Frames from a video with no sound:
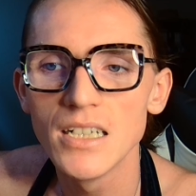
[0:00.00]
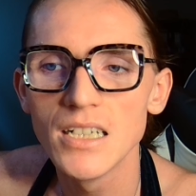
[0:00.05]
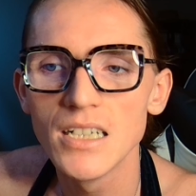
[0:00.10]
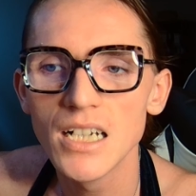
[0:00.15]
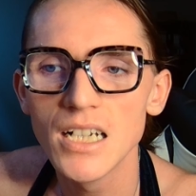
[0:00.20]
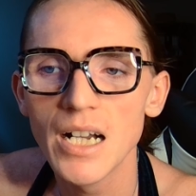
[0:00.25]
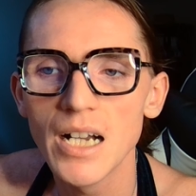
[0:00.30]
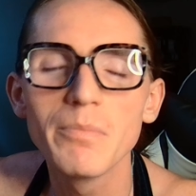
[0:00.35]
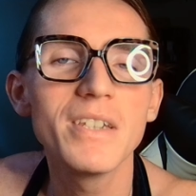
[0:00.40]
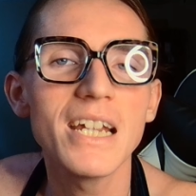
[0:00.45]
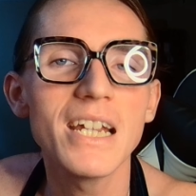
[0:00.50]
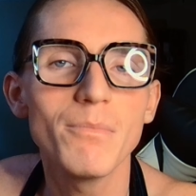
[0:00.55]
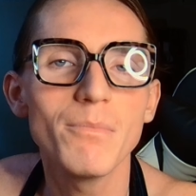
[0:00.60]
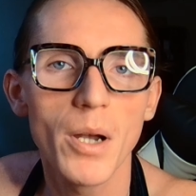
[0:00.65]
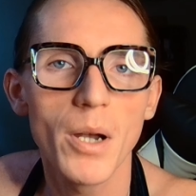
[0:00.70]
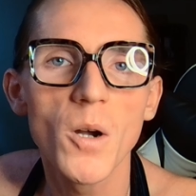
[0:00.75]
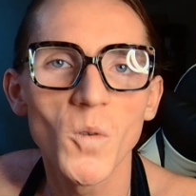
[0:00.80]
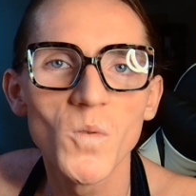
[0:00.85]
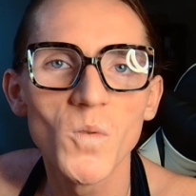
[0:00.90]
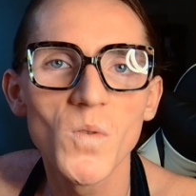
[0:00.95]
update
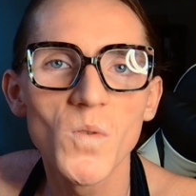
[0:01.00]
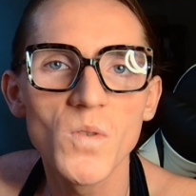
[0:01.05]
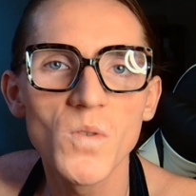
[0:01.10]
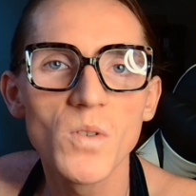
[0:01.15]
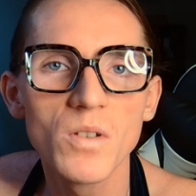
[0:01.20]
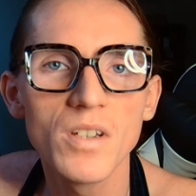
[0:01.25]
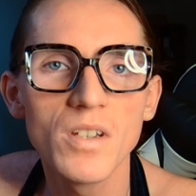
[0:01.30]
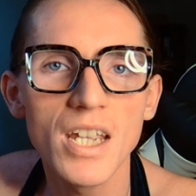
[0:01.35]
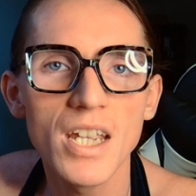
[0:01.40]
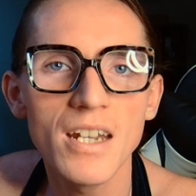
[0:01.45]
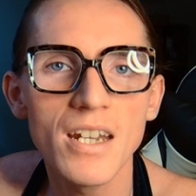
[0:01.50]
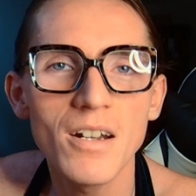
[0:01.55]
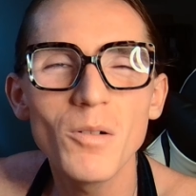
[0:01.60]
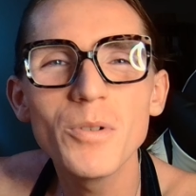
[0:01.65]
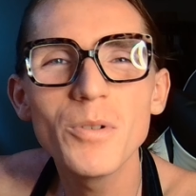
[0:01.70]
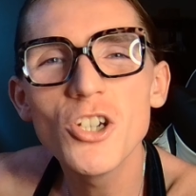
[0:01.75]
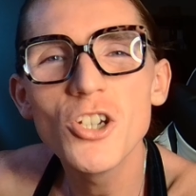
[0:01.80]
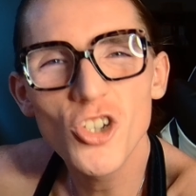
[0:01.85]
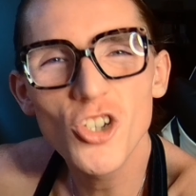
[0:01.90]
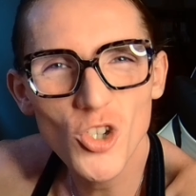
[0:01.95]
post, and it'll
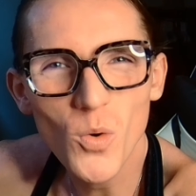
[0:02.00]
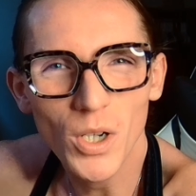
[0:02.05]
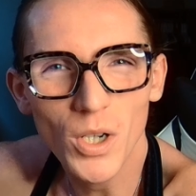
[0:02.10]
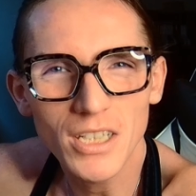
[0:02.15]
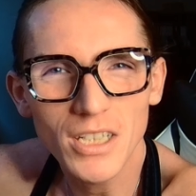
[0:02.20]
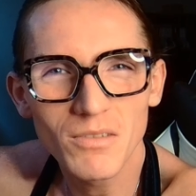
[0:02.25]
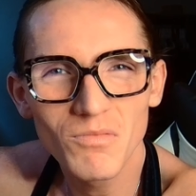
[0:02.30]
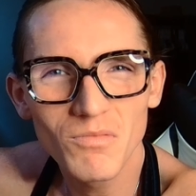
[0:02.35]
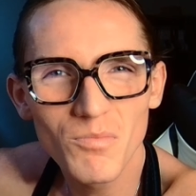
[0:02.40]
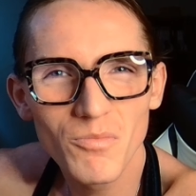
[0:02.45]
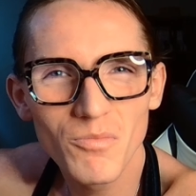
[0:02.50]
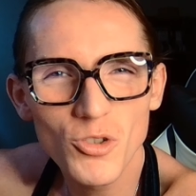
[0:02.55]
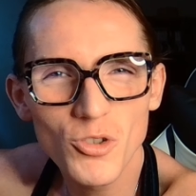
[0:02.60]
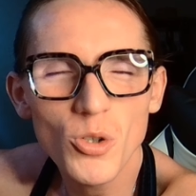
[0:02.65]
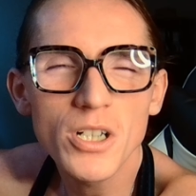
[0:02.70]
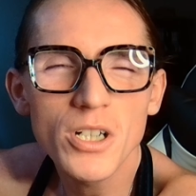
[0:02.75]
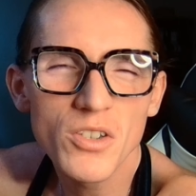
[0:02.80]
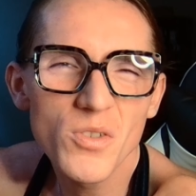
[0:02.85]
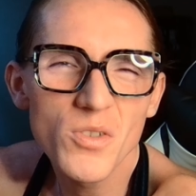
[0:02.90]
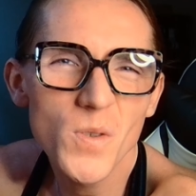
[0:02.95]
be short
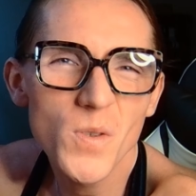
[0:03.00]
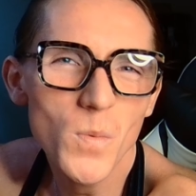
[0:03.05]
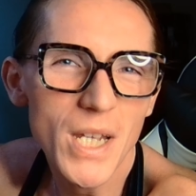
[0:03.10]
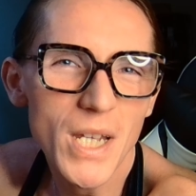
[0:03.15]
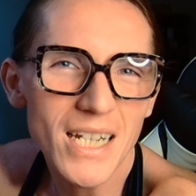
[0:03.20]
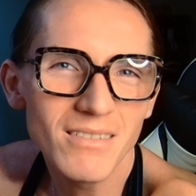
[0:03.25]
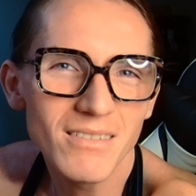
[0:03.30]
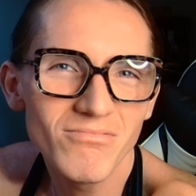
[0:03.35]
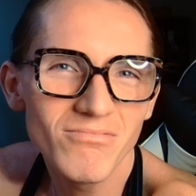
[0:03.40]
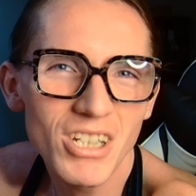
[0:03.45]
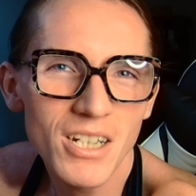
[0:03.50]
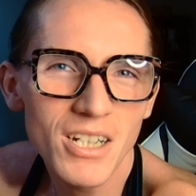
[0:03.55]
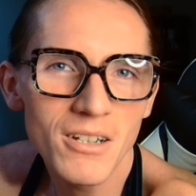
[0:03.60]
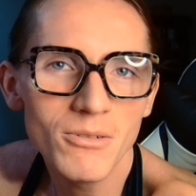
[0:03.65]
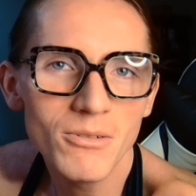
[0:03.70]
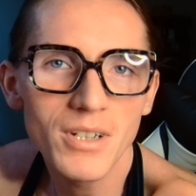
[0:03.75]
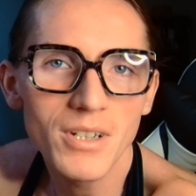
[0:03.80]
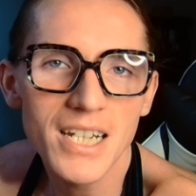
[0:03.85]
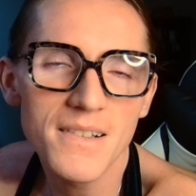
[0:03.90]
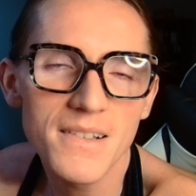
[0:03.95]
and sweet, you
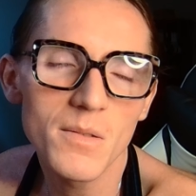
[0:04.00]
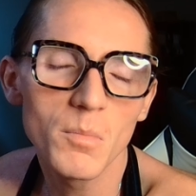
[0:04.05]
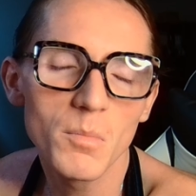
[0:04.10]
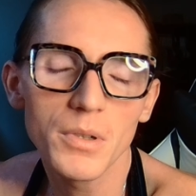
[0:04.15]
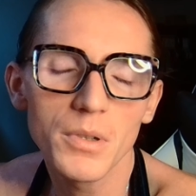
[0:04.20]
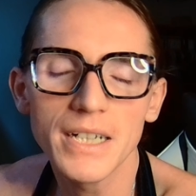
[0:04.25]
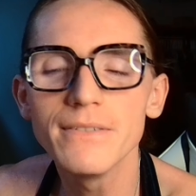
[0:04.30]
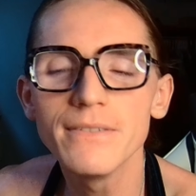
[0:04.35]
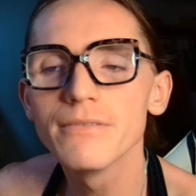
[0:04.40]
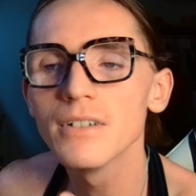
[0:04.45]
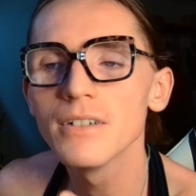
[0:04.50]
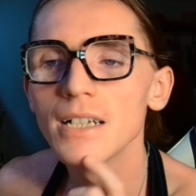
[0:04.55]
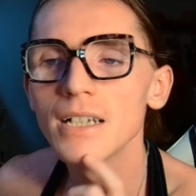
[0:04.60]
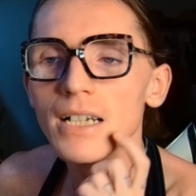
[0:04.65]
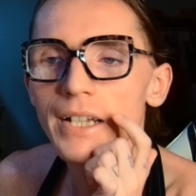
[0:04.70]
know, nice and brief.